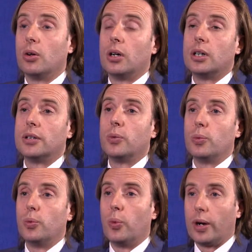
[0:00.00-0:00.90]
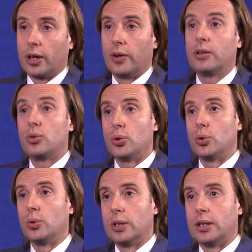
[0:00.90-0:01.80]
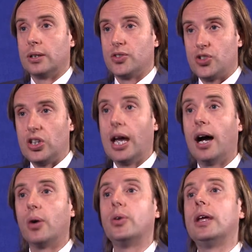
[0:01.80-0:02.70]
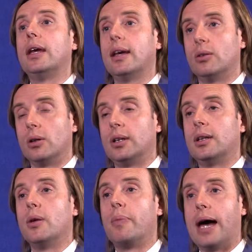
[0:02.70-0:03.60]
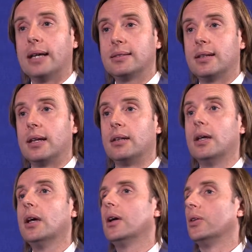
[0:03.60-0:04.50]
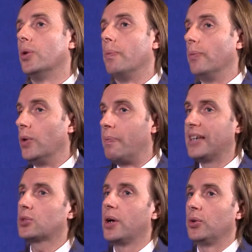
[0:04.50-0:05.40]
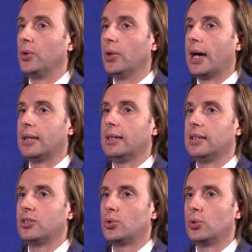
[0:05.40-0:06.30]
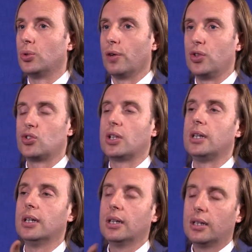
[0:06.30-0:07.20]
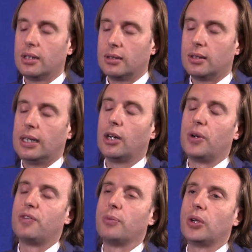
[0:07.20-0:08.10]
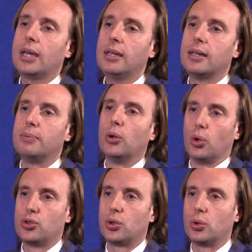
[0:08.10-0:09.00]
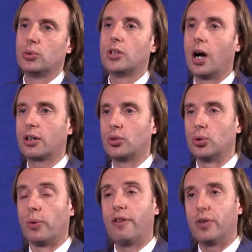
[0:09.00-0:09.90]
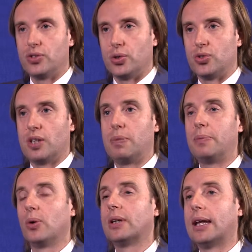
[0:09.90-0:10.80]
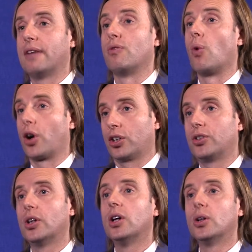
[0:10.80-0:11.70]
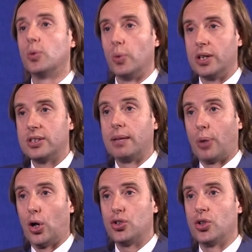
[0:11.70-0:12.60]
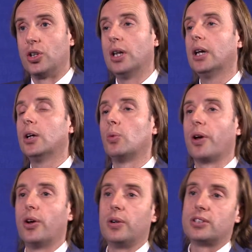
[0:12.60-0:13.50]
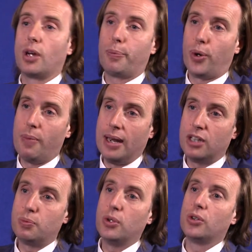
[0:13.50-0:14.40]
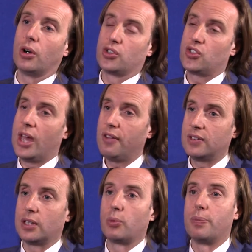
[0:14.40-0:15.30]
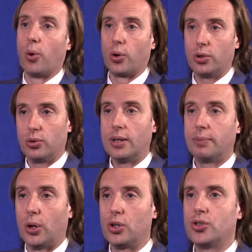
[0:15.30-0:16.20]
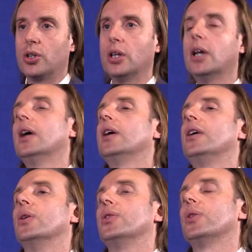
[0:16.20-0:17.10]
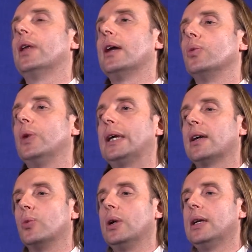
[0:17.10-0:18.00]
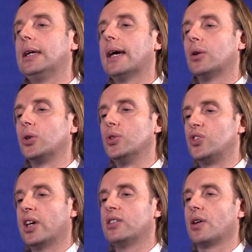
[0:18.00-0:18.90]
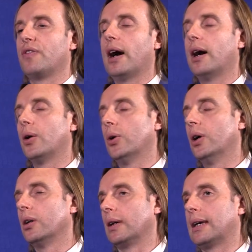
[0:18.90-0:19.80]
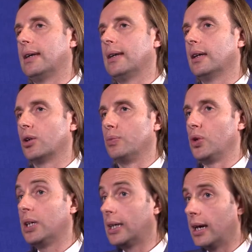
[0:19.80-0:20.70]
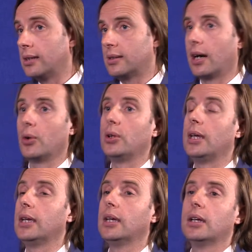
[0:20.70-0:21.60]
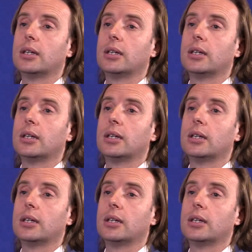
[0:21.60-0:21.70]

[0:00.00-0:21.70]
we're going to see how they handled it in the past, and the best way to do that is to obviously hear it from the candidate, but also talk to references and people that have worked with that person, whether it's upper management or staff that reported to that person, so that we can really get a good sense of how the candidate communicates, how they